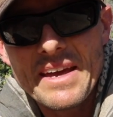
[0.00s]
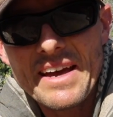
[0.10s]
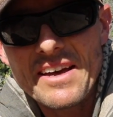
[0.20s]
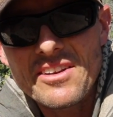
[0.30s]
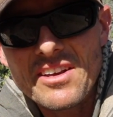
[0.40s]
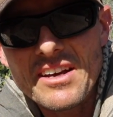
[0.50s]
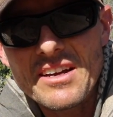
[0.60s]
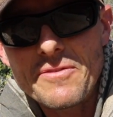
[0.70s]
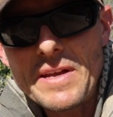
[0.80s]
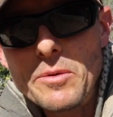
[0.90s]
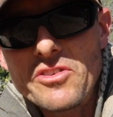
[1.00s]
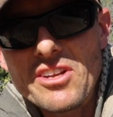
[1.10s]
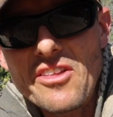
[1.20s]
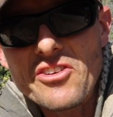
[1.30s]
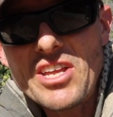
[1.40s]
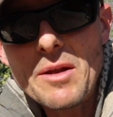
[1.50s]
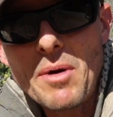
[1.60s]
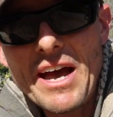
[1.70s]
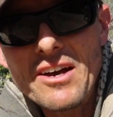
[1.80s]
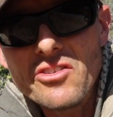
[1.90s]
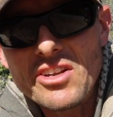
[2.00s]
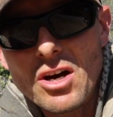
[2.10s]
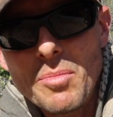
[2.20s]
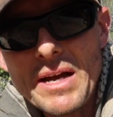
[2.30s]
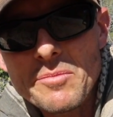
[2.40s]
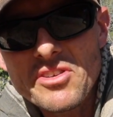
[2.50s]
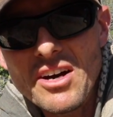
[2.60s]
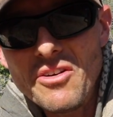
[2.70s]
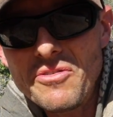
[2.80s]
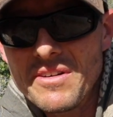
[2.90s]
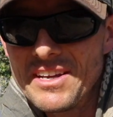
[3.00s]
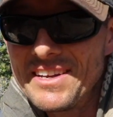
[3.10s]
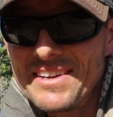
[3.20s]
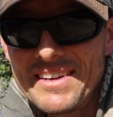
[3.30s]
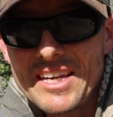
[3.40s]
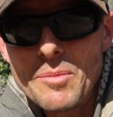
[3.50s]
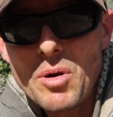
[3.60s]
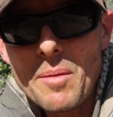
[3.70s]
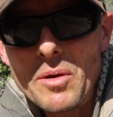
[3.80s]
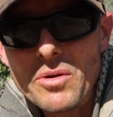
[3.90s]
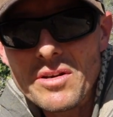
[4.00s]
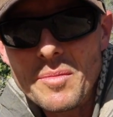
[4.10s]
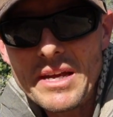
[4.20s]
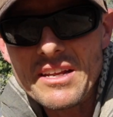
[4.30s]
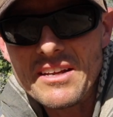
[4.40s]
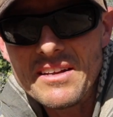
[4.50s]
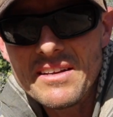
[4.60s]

And if he was another 10 miles and all by himself, he probably wouldn't have made it.